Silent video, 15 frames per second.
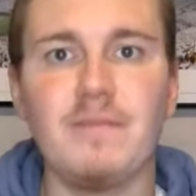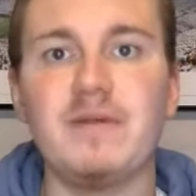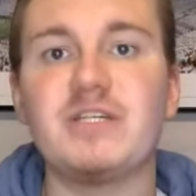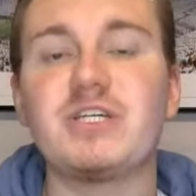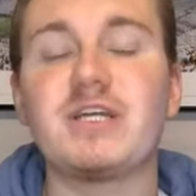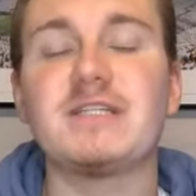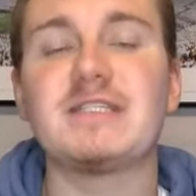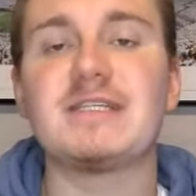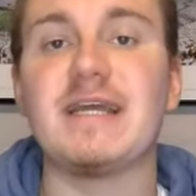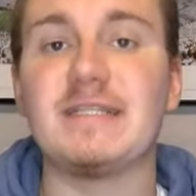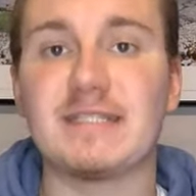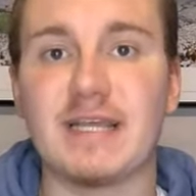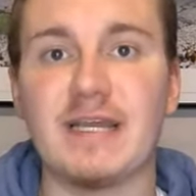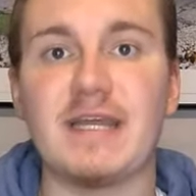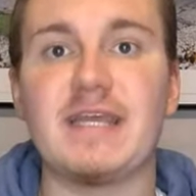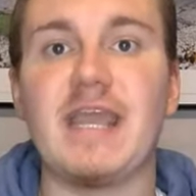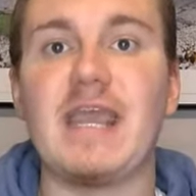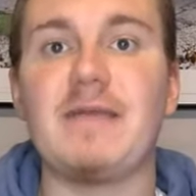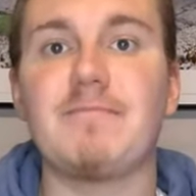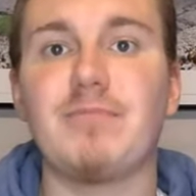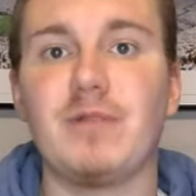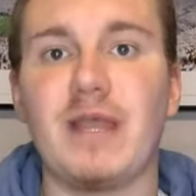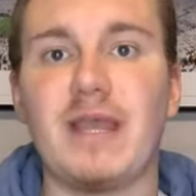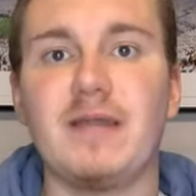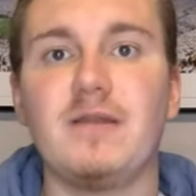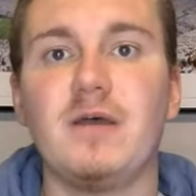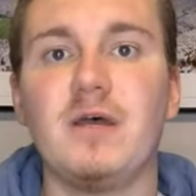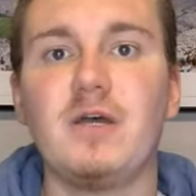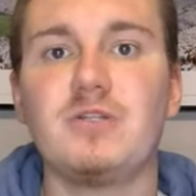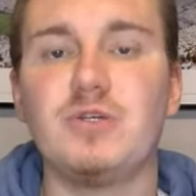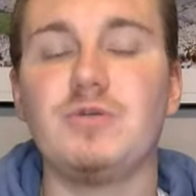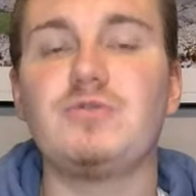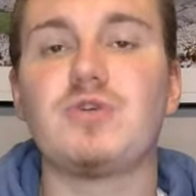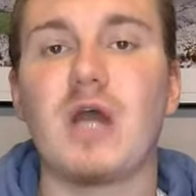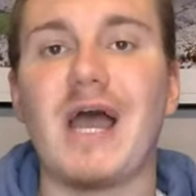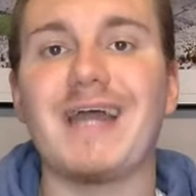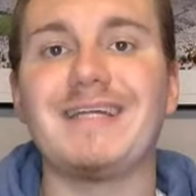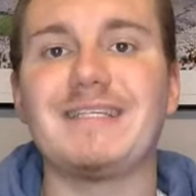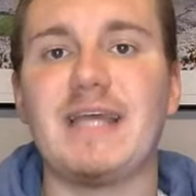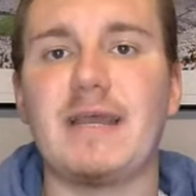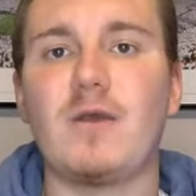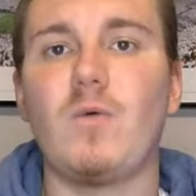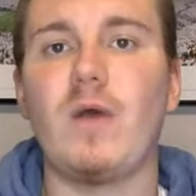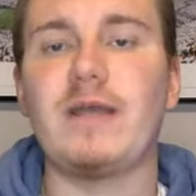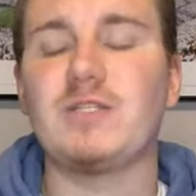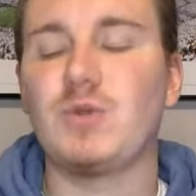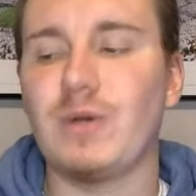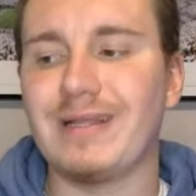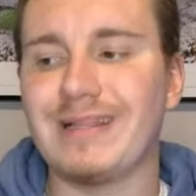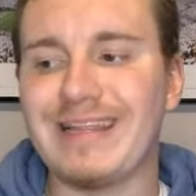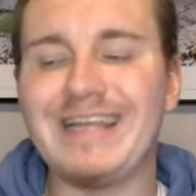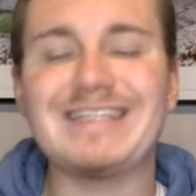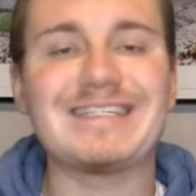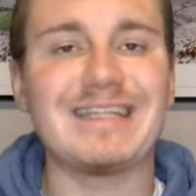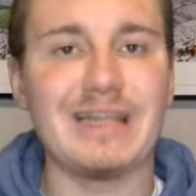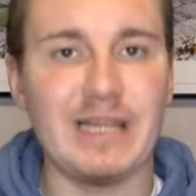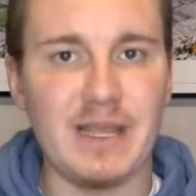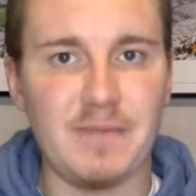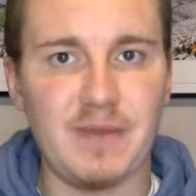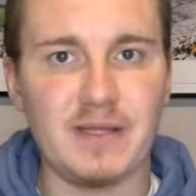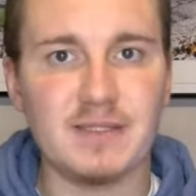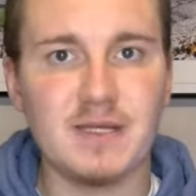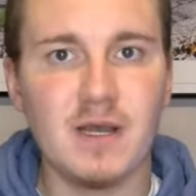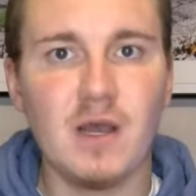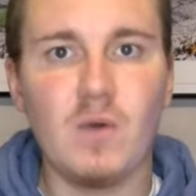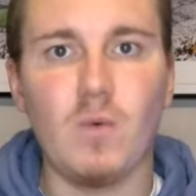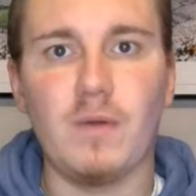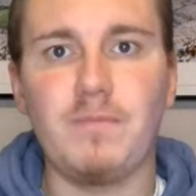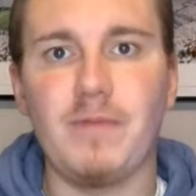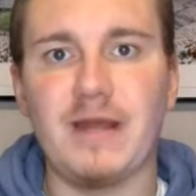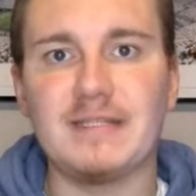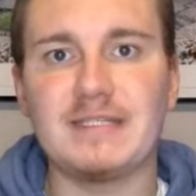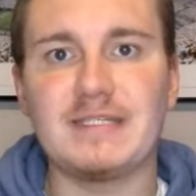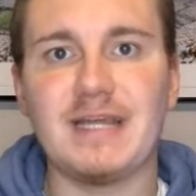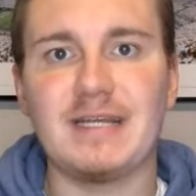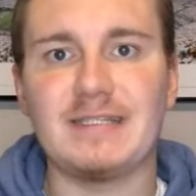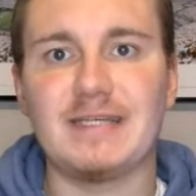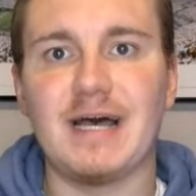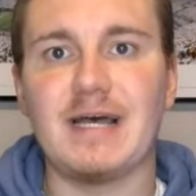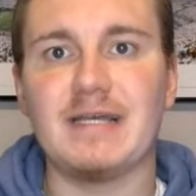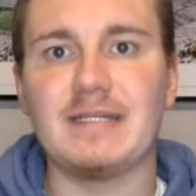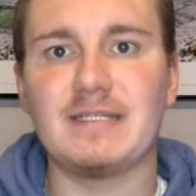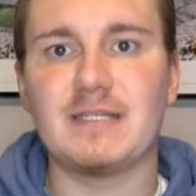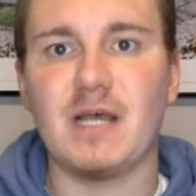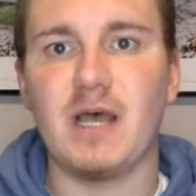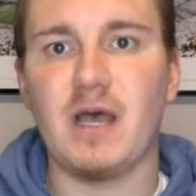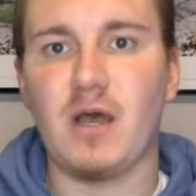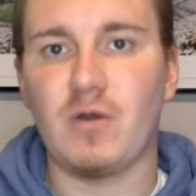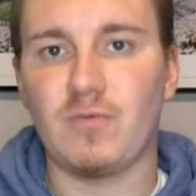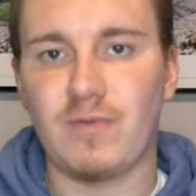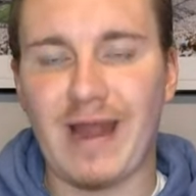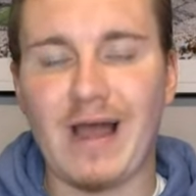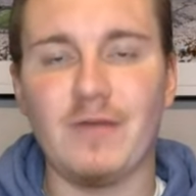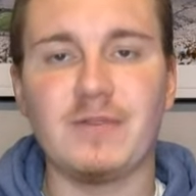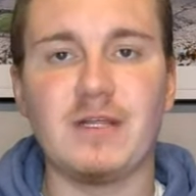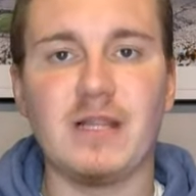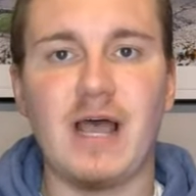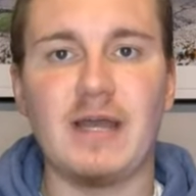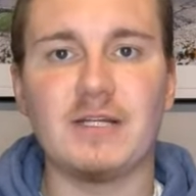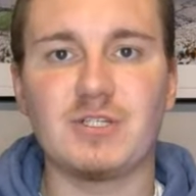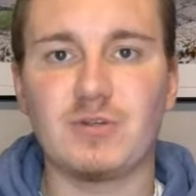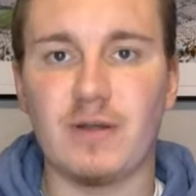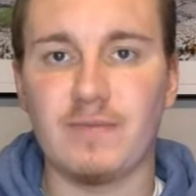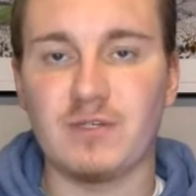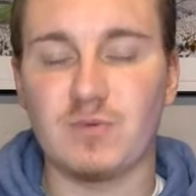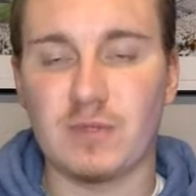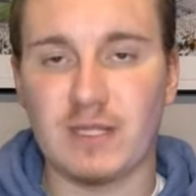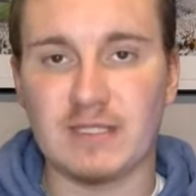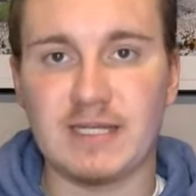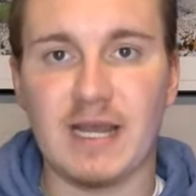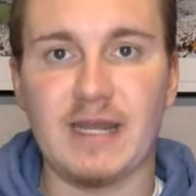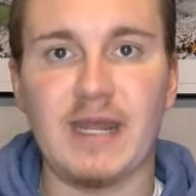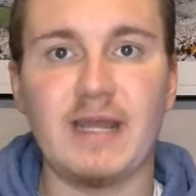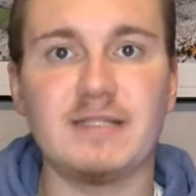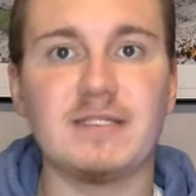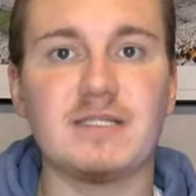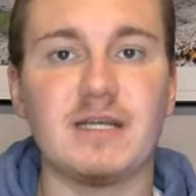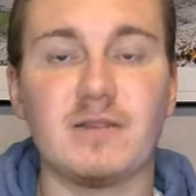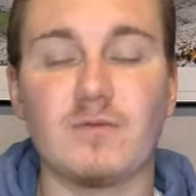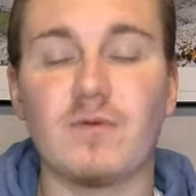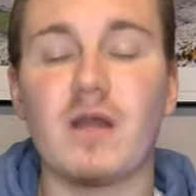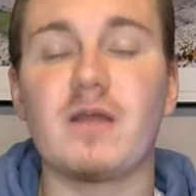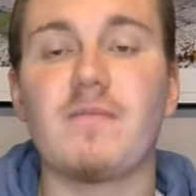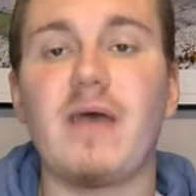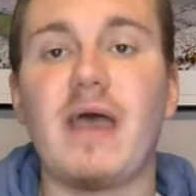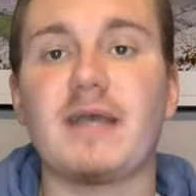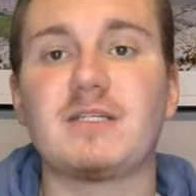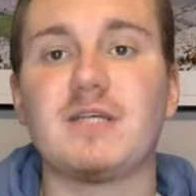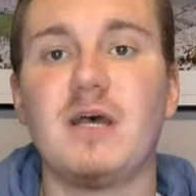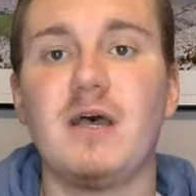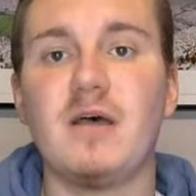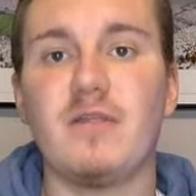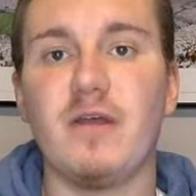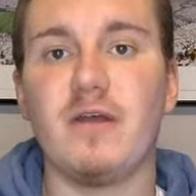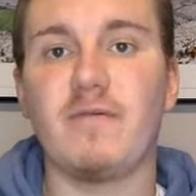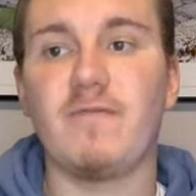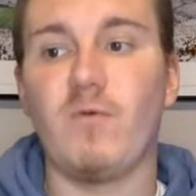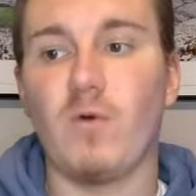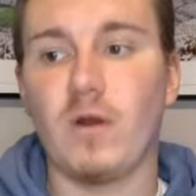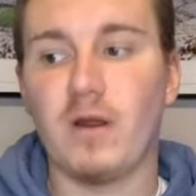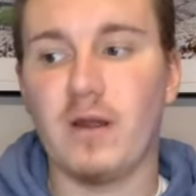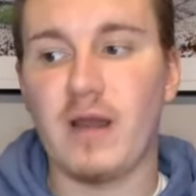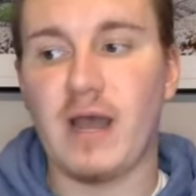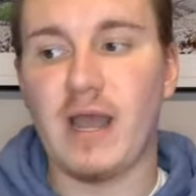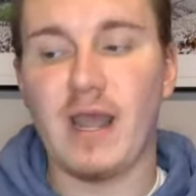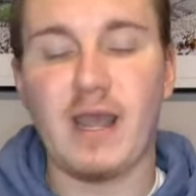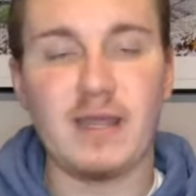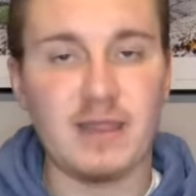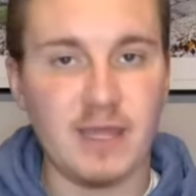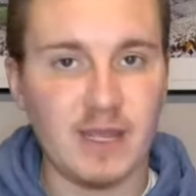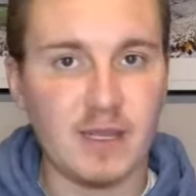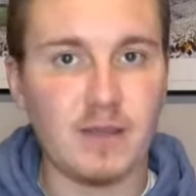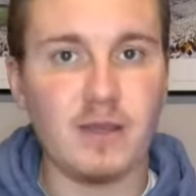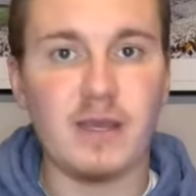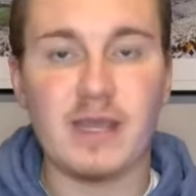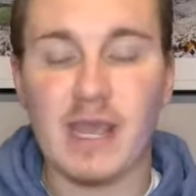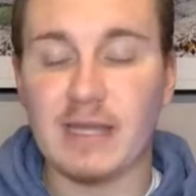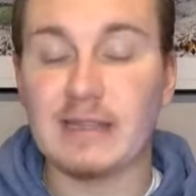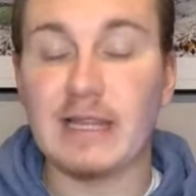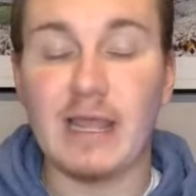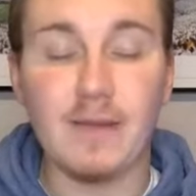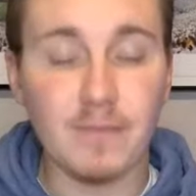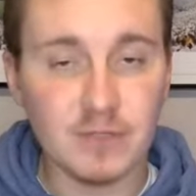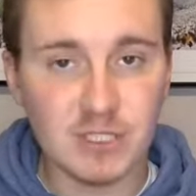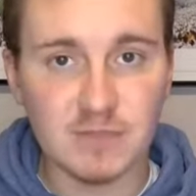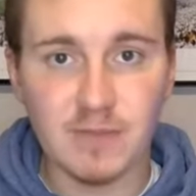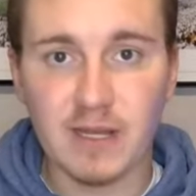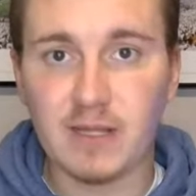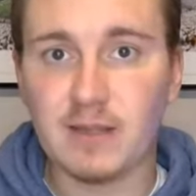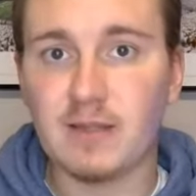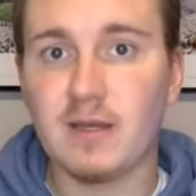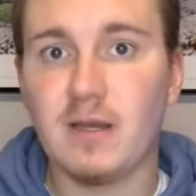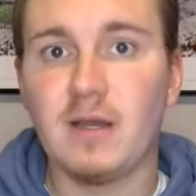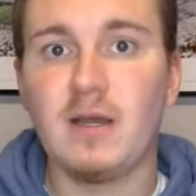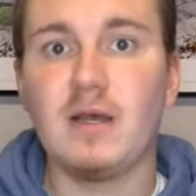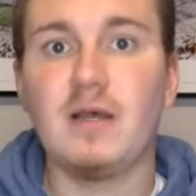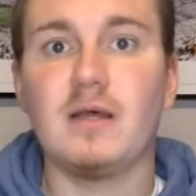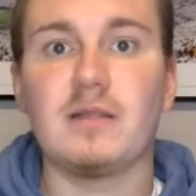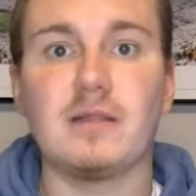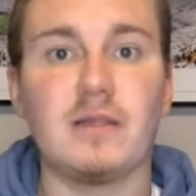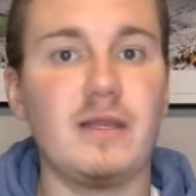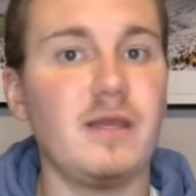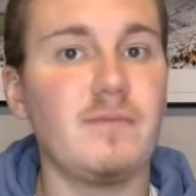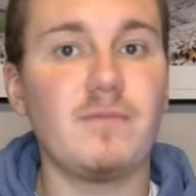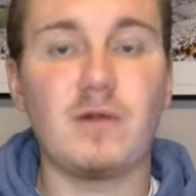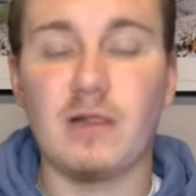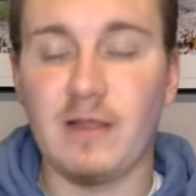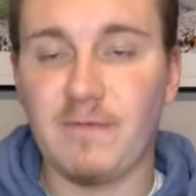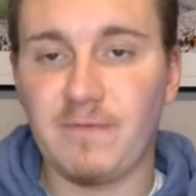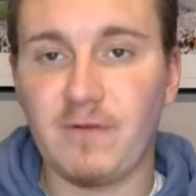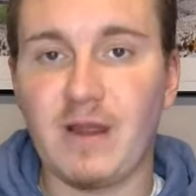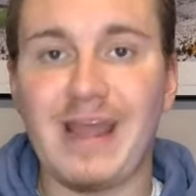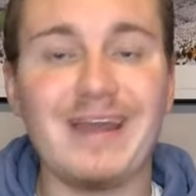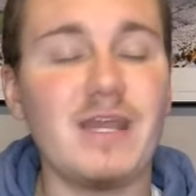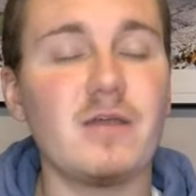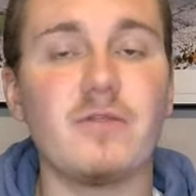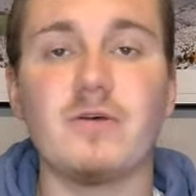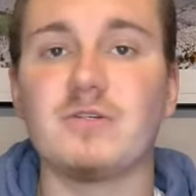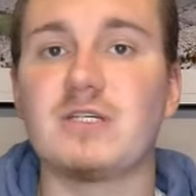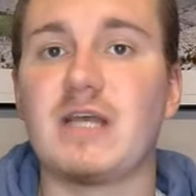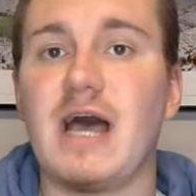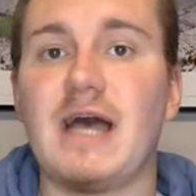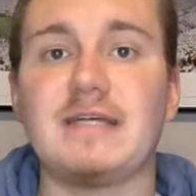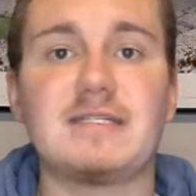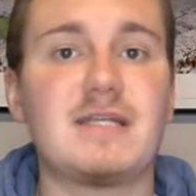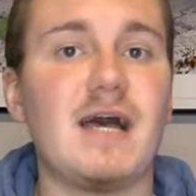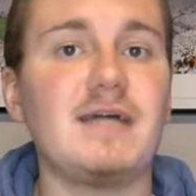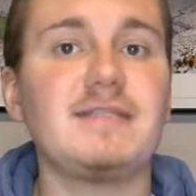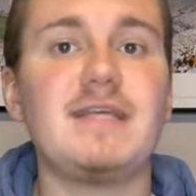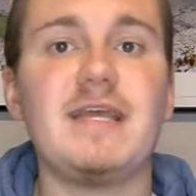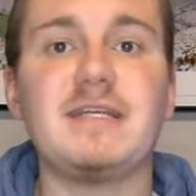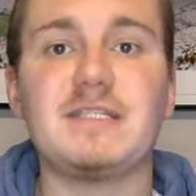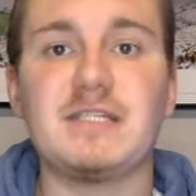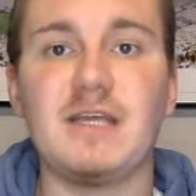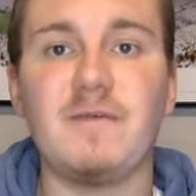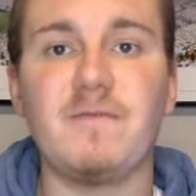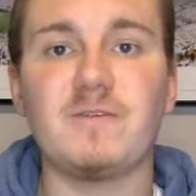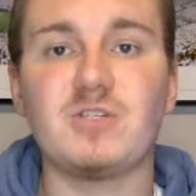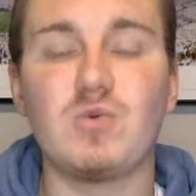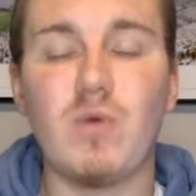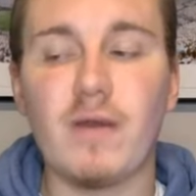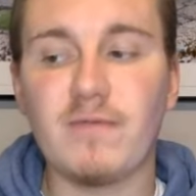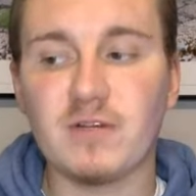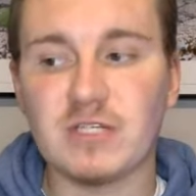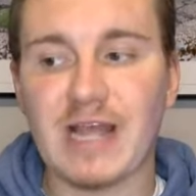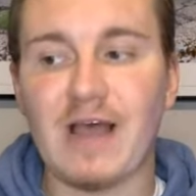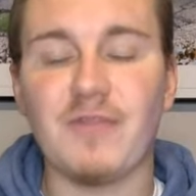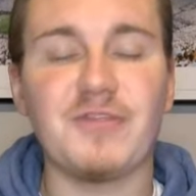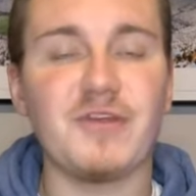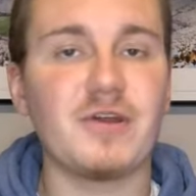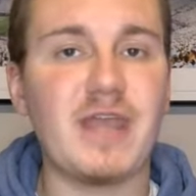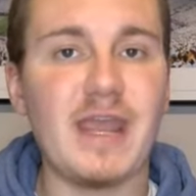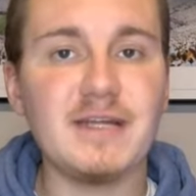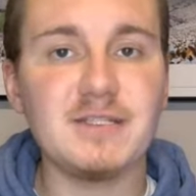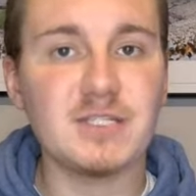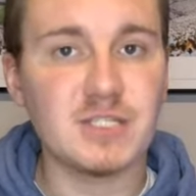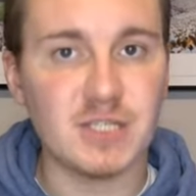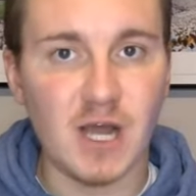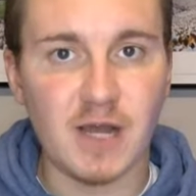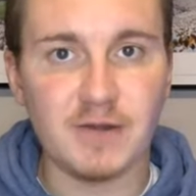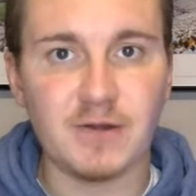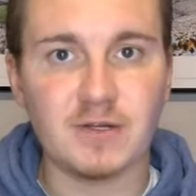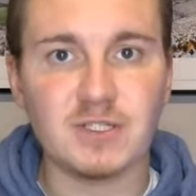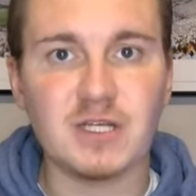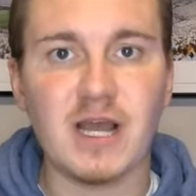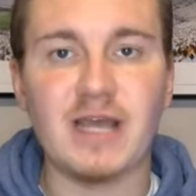Michigan State's going to game plan to try to take away, to at least limit what Penn State does around the line of scrimmage with the tight ends and the running backs. Therefore, I think, again, Lambert-Smith, Liam Clifford, any of those guys, Dante Cephas, whoever's out there, Caden Saunders,